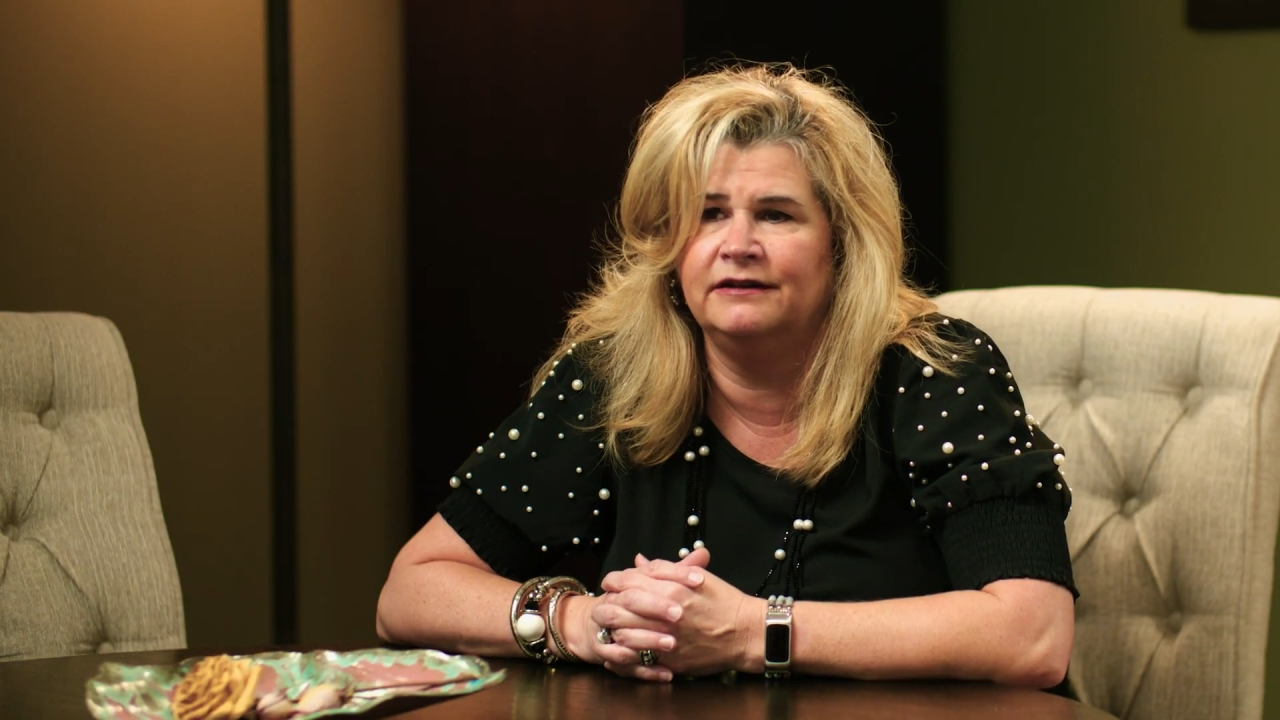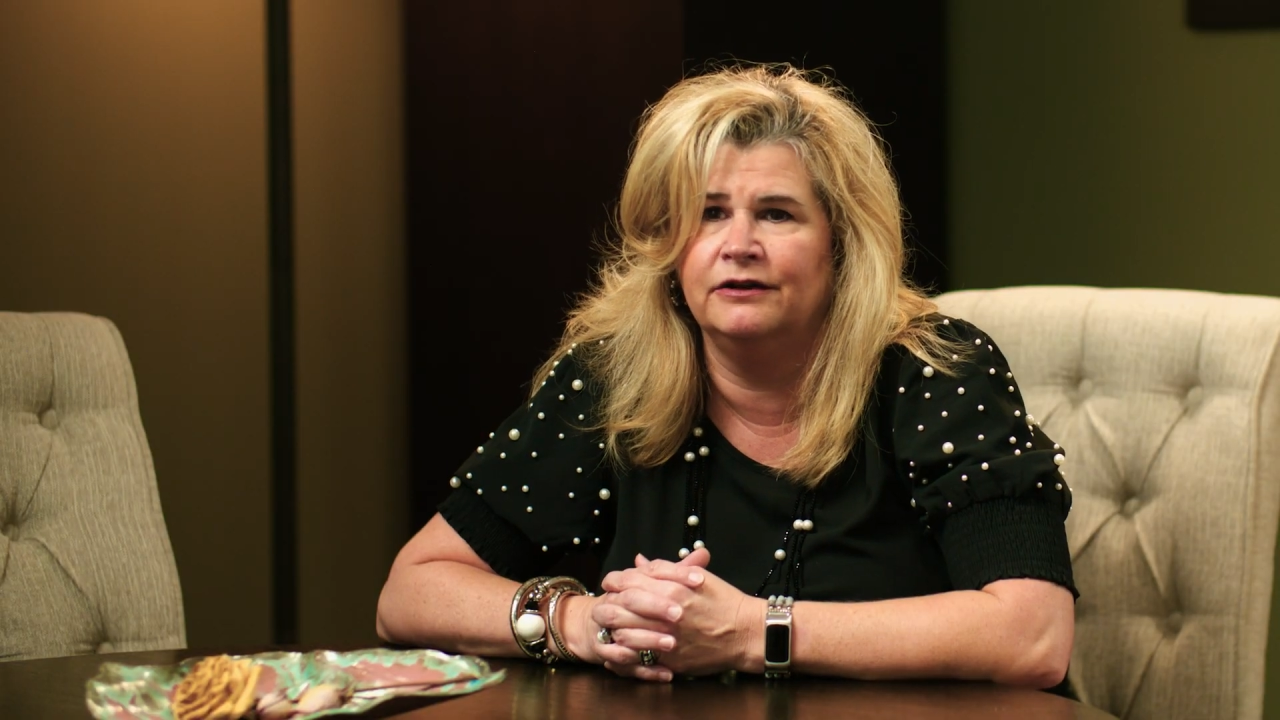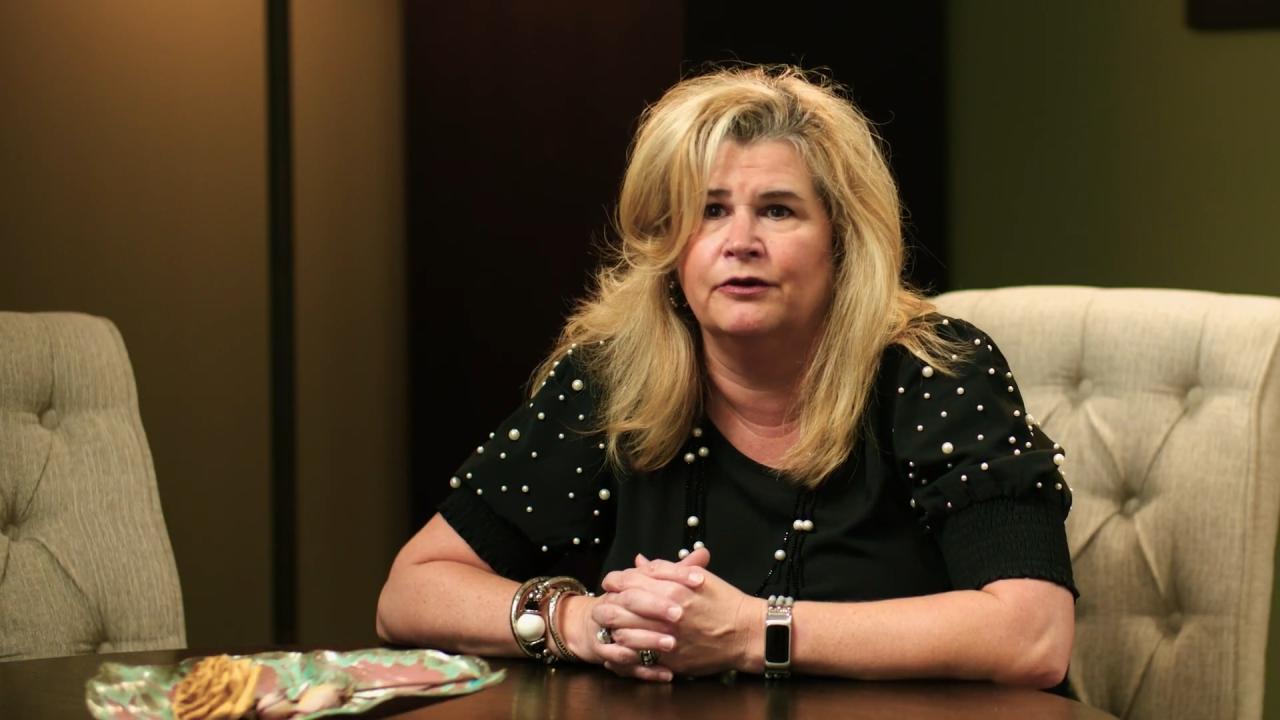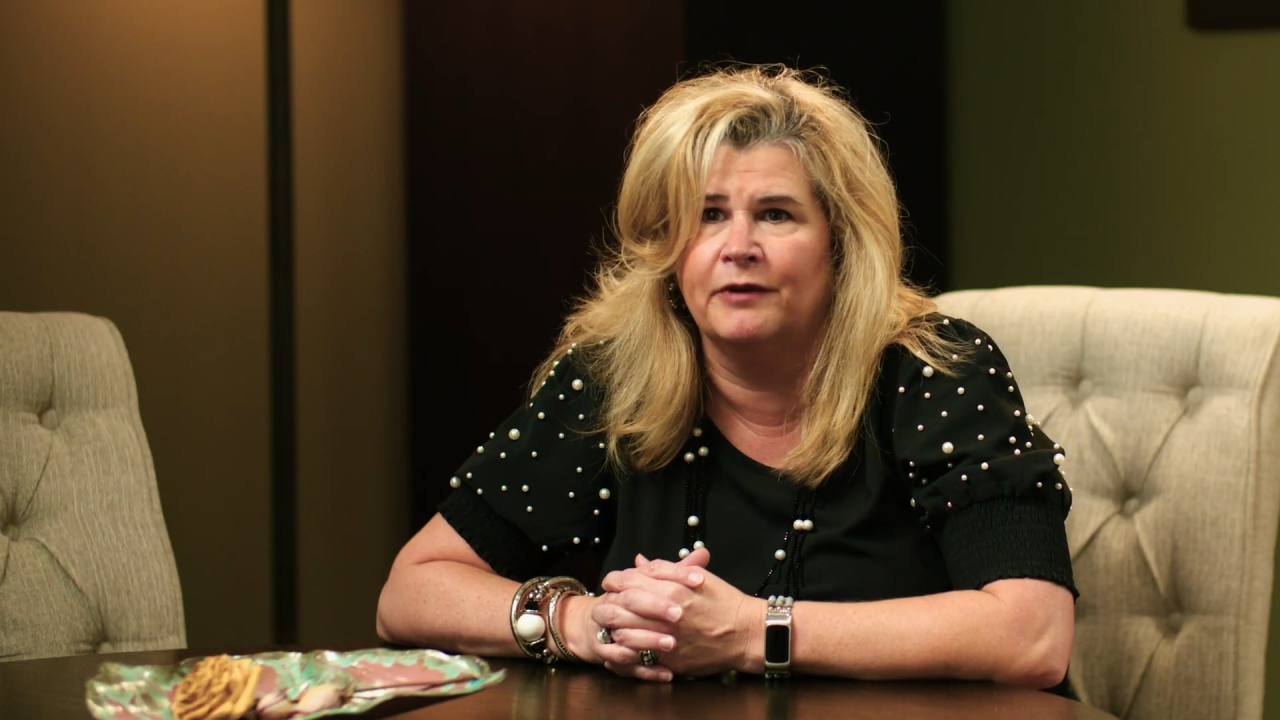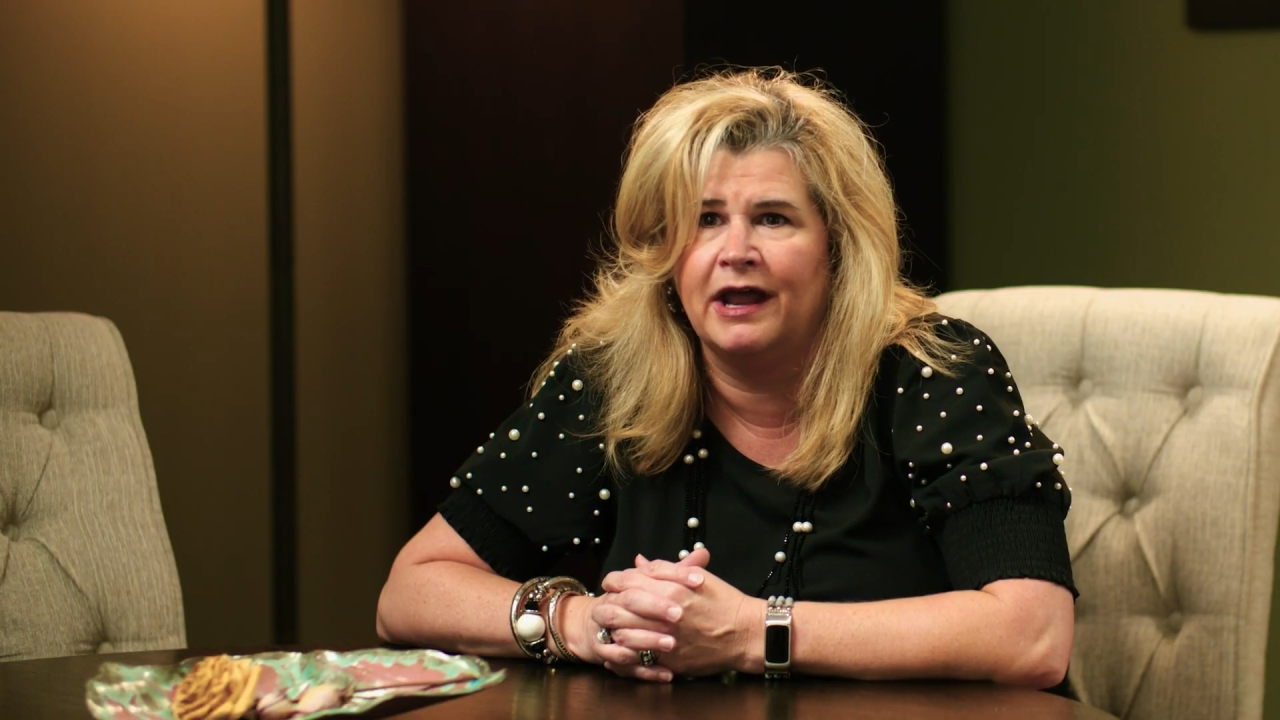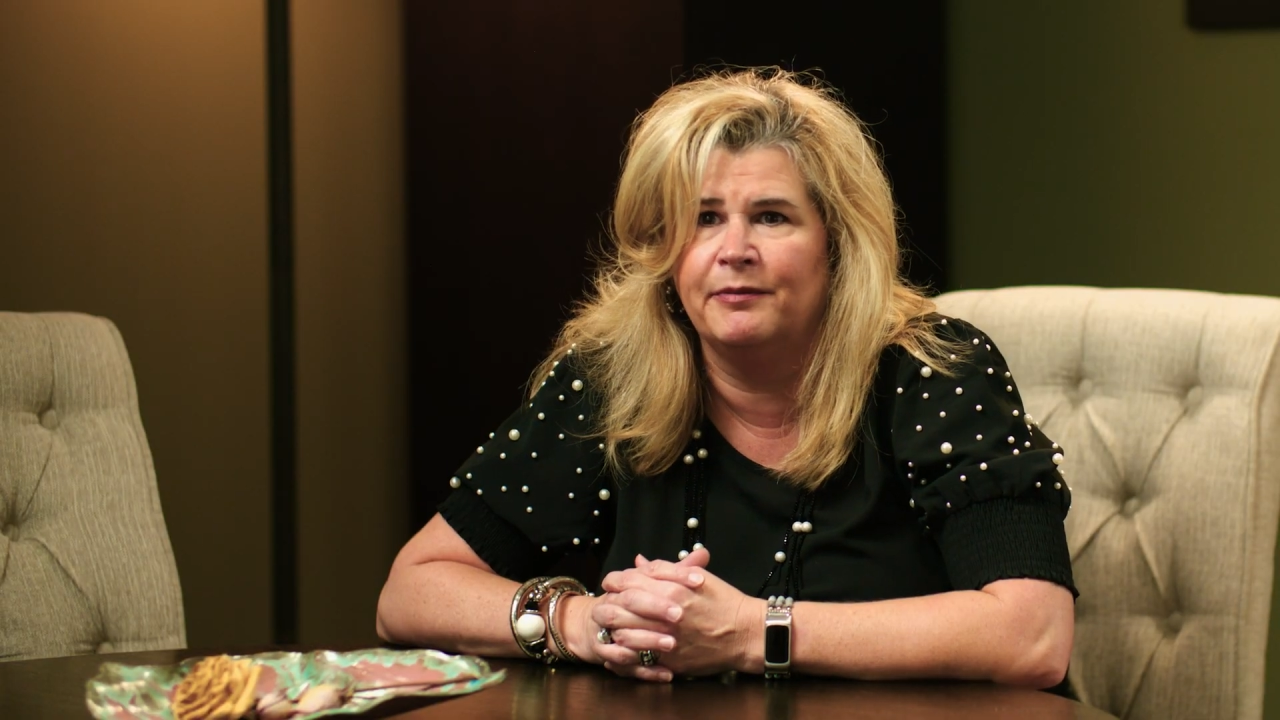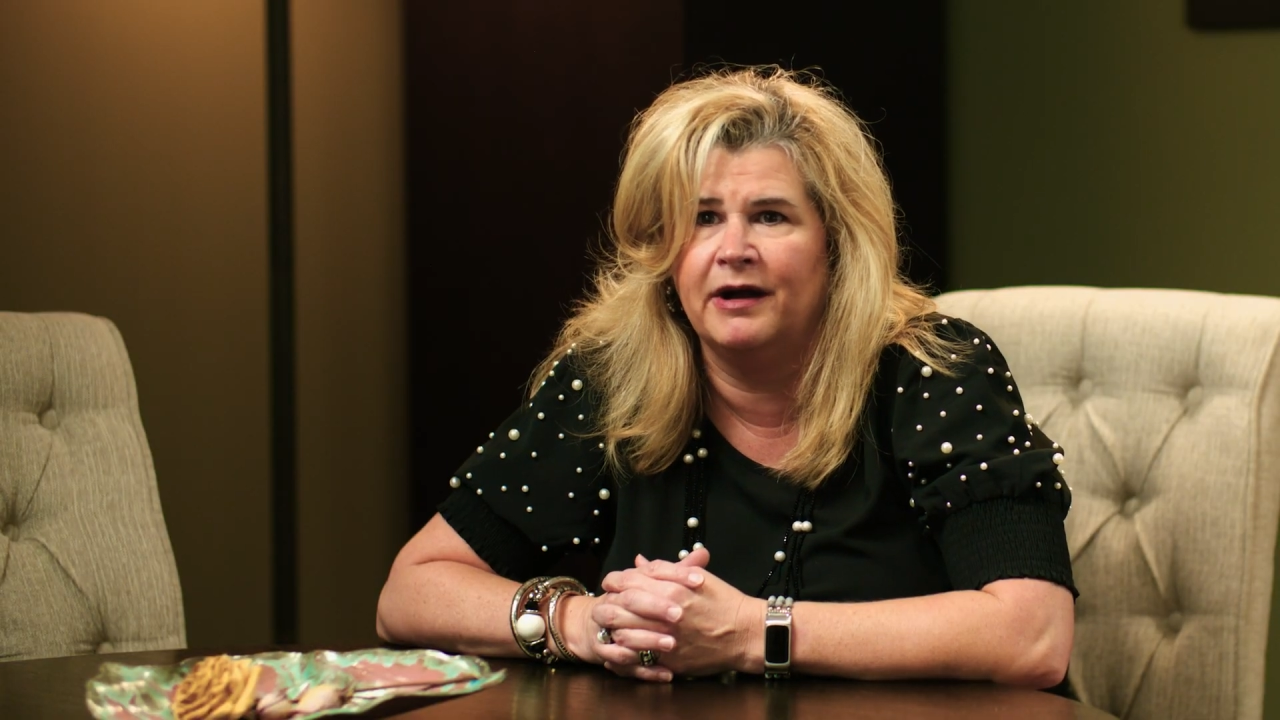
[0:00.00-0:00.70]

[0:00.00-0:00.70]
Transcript: you know to write a